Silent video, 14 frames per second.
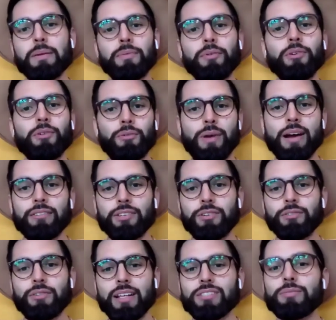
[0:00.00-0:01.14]
people around
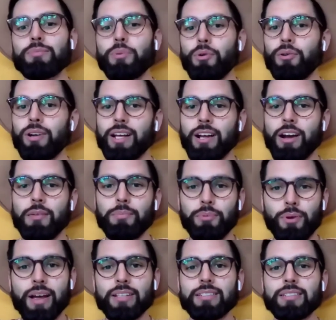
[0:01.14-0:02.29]
you and supporting
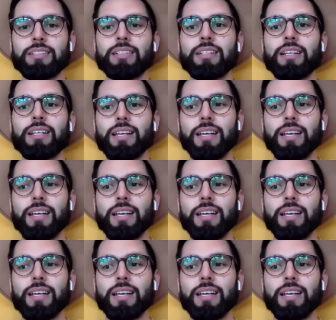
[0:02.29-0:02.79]
oppressed